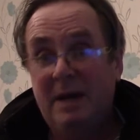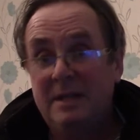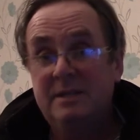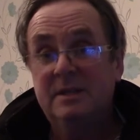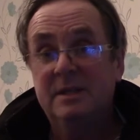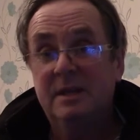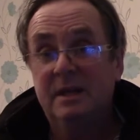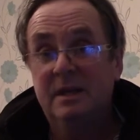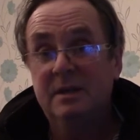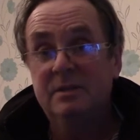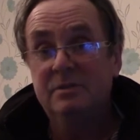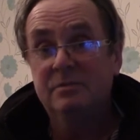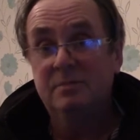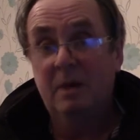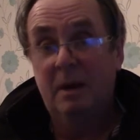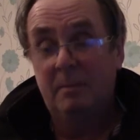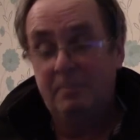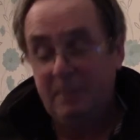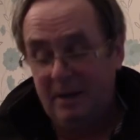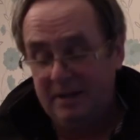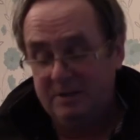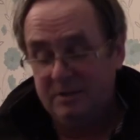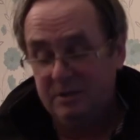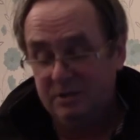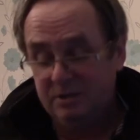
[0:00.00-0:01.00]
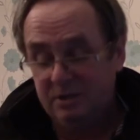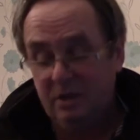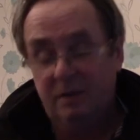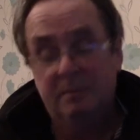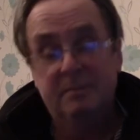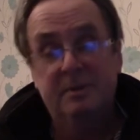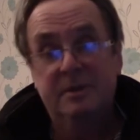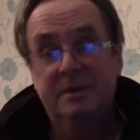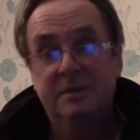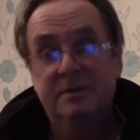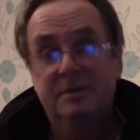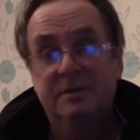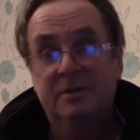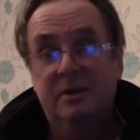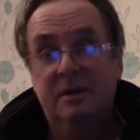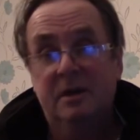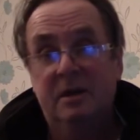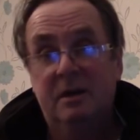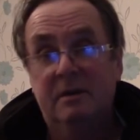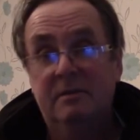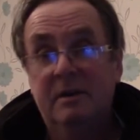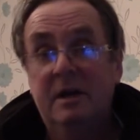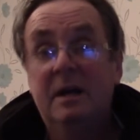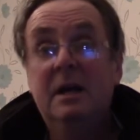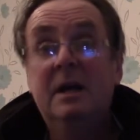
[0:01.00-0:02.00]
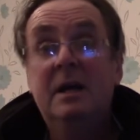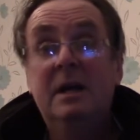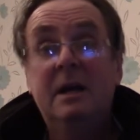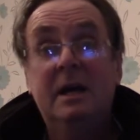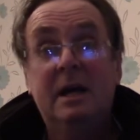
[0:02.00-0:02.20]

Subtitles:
a better job than a scarf.